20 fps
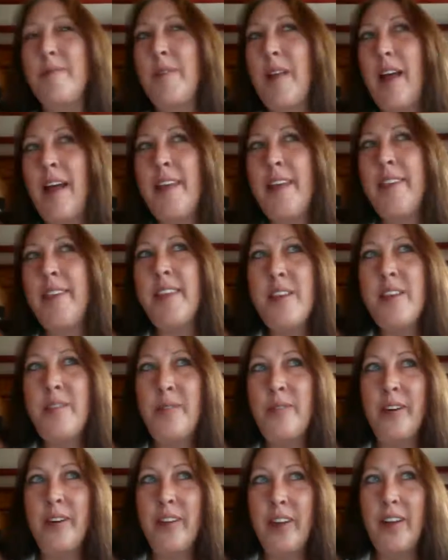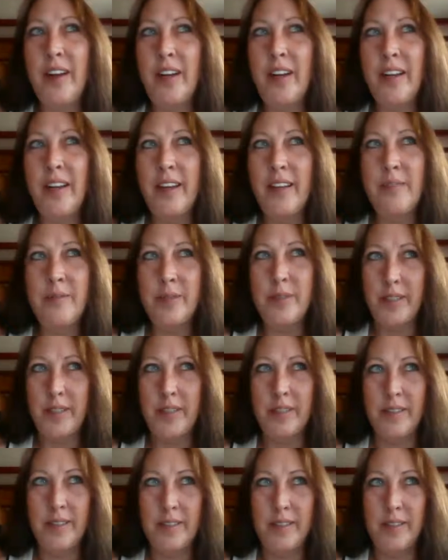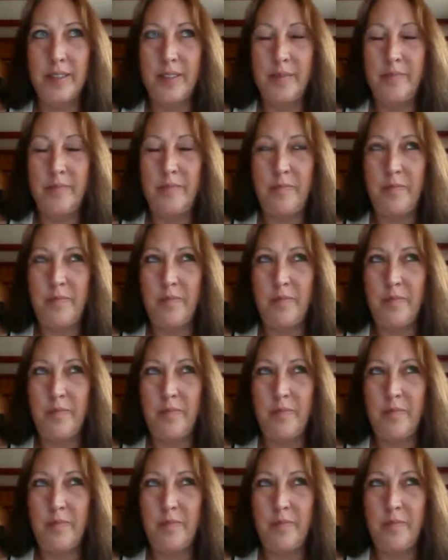I think we're lucky with the